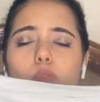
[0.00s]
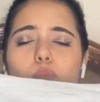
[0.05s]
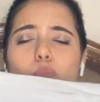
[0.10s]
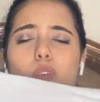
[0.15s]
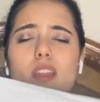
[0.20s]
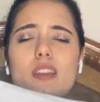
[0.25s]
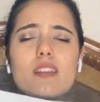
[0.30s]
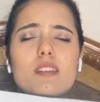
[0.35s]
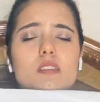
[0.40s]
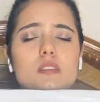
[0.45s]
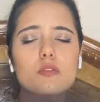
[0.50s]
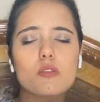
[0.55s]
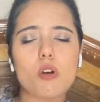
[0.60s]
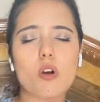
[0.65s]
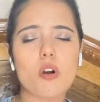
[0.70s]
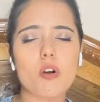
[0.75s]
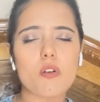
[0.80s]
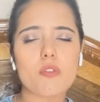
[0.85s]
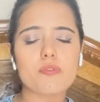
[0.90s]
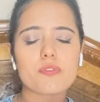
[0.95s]
very
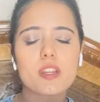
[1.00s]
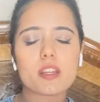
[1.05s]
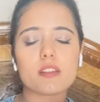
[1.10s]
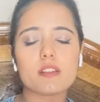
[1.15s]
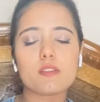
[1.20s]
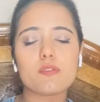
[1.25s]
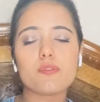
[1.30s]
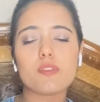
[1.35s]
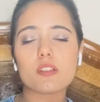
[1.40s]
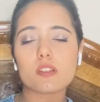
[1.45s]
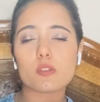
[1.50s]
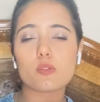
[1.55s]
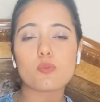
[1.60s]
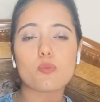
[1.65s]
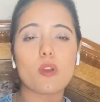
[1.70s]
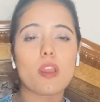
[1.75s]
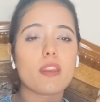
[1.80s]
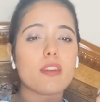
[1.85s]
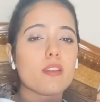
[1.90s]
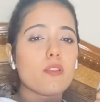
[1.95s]
soft and it fits
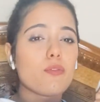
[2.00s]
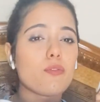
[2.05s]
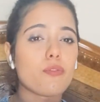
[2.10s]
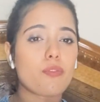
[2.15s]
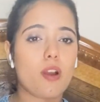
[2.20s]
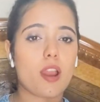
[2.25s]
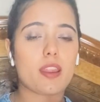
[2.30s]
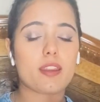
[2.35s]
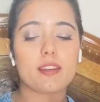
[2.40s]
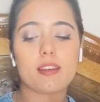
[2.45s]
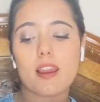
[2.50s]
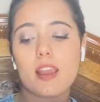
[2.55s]
very fine.